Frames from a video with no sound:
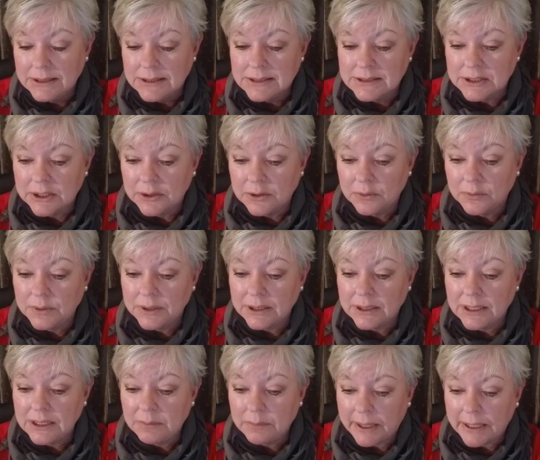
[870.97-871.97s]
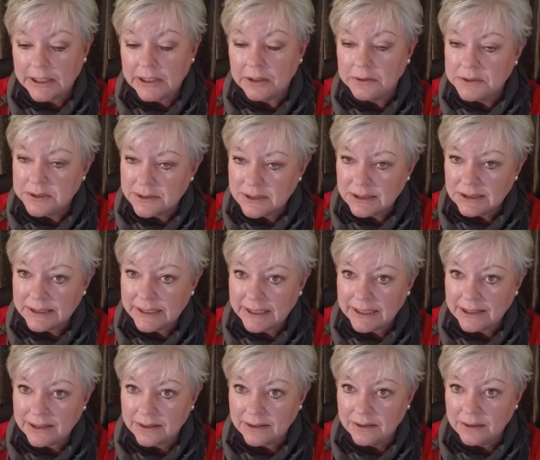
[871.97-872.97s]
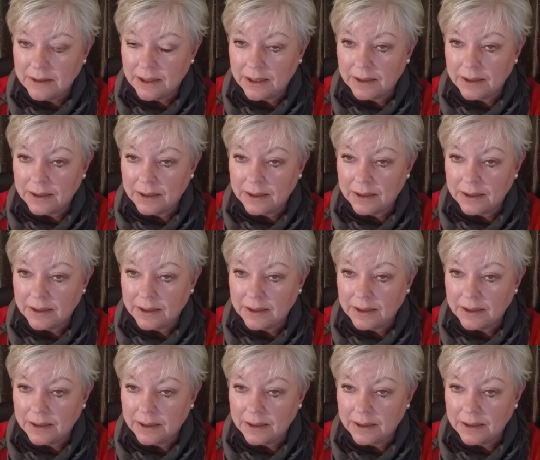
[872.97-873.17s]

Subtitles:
So anyway, go to the link,